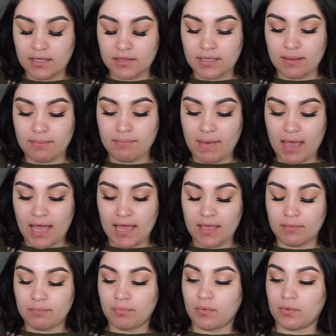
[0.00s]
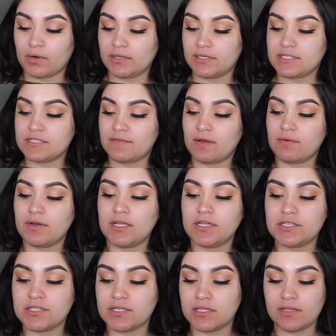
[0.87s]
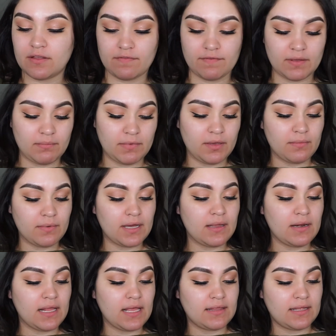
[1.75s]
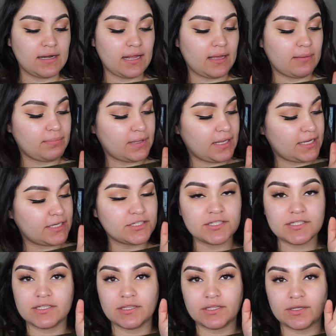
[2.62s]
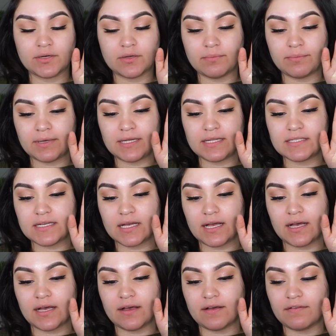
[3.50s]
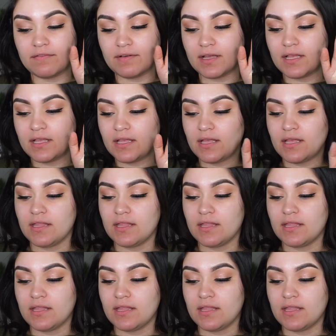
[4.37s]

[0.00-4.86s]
matte and poreless foundation, the Fit Me one, and then I apply just a little bit of